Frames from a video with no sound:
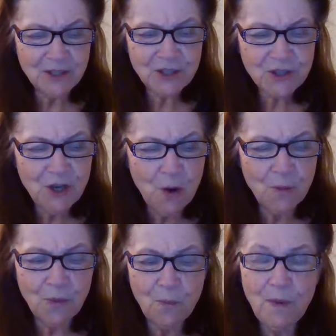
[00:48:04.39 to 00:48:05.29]
the
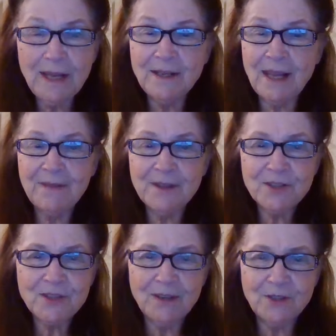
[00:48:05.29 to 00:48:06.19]
snow, the wind, and the
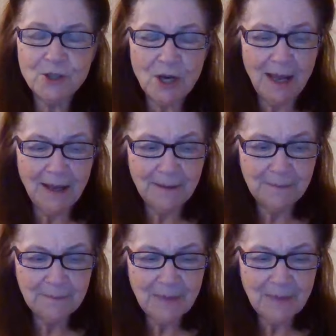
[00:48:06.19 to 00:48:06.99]
sunshine.